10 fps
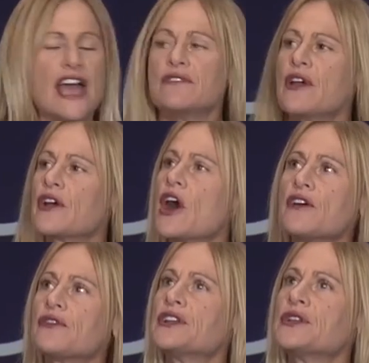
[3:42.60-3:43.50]
And very
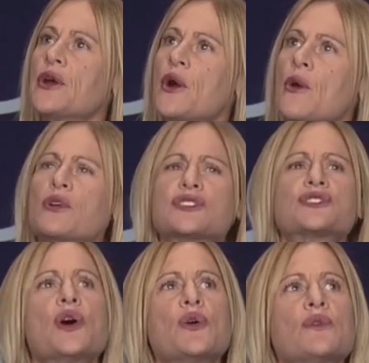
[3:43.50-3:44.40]
often, we're
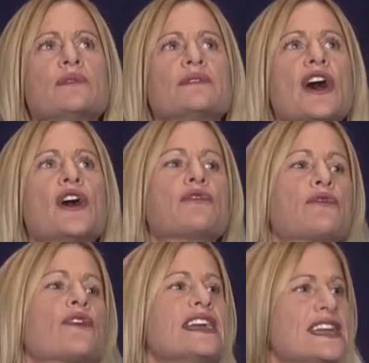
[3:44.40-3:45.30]
so
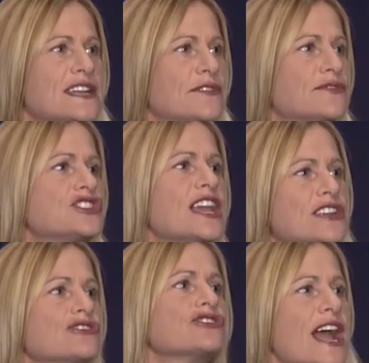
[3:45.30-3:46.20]
afraid of
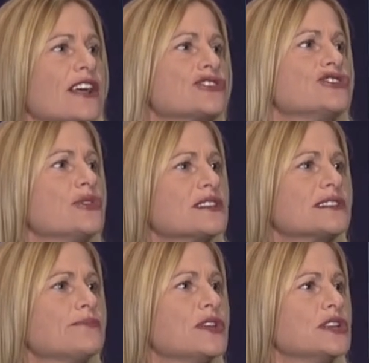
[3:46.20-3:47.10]
change or challenge or doing
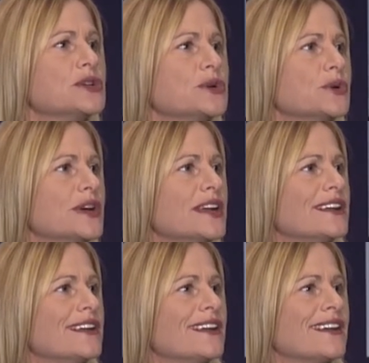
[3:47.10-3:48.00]
something new.
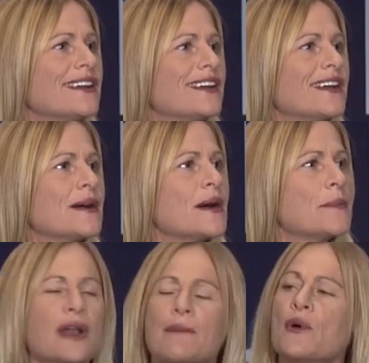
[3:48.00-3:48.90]

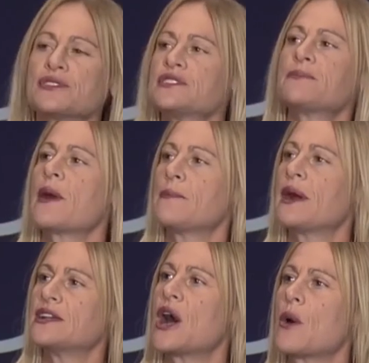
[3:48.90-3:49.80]
But I'm always inspired
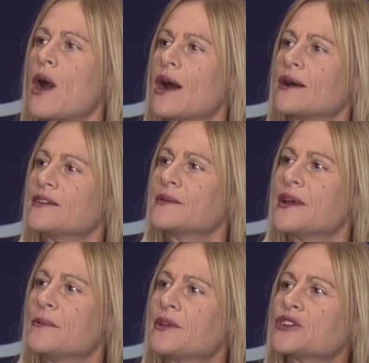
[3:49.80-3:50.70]
by Dawat
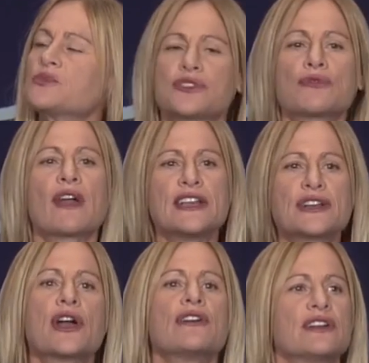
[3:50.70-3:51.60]
because with the
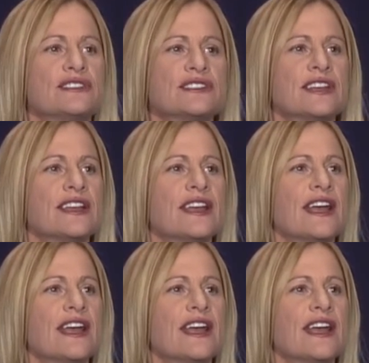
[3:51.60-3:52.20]
right courage